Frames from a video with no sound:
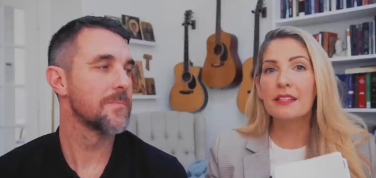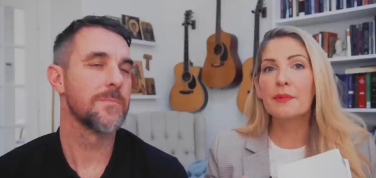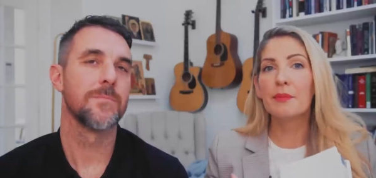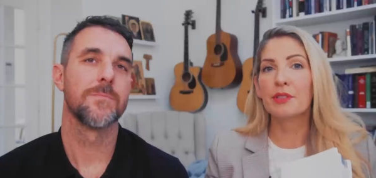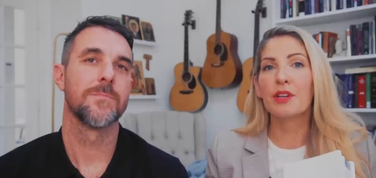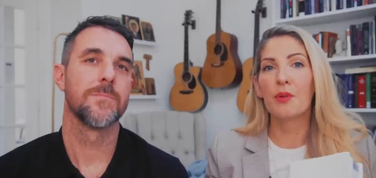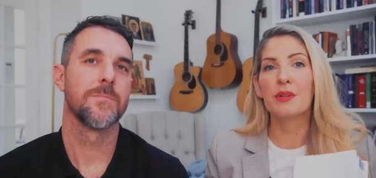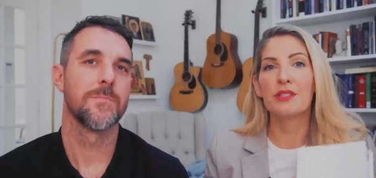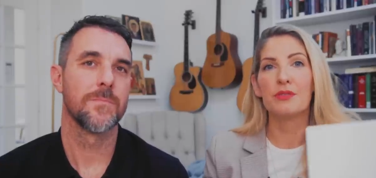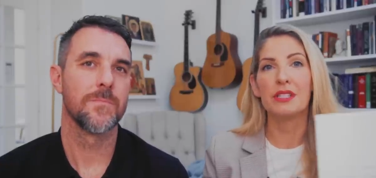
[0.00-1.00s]
Speaker 1: going to be able to go
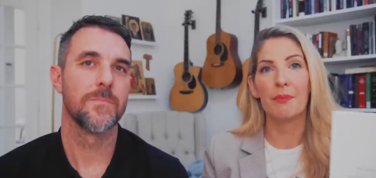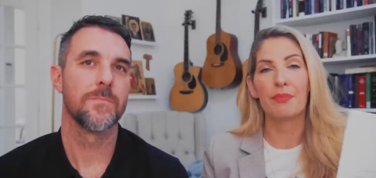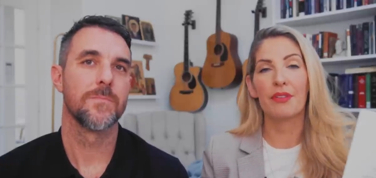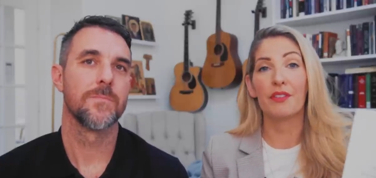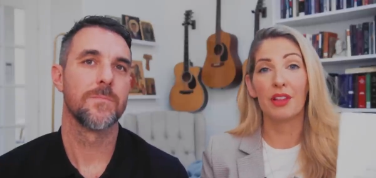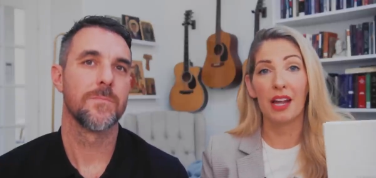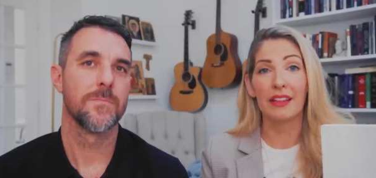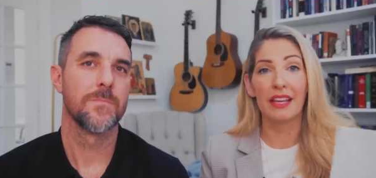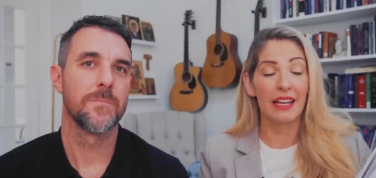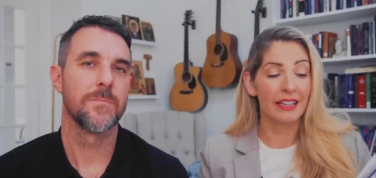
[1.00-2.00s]
into depth of a lot of
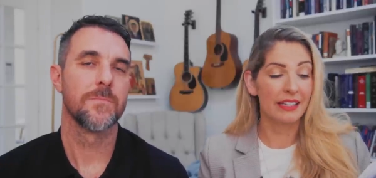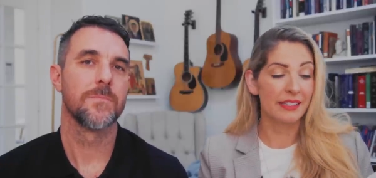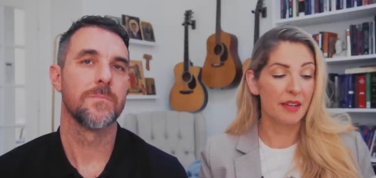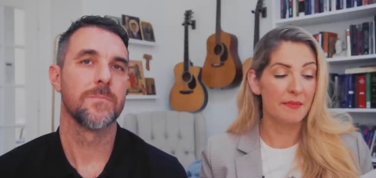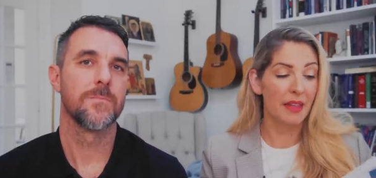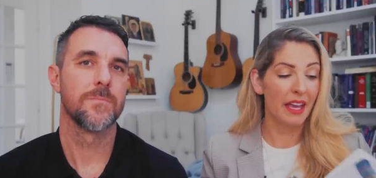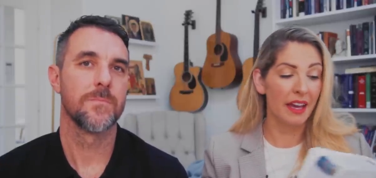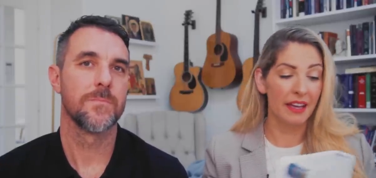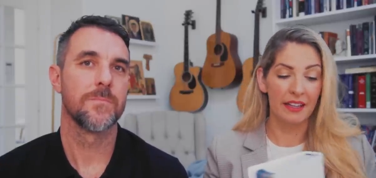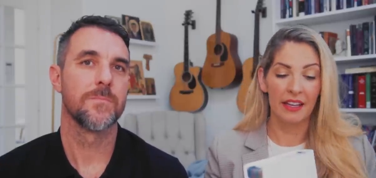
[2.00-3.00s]
the catechism.
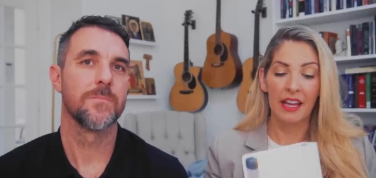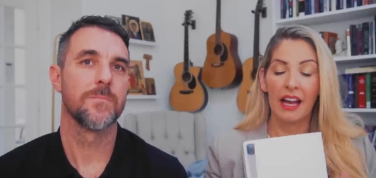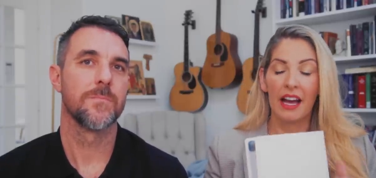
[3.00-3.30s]
And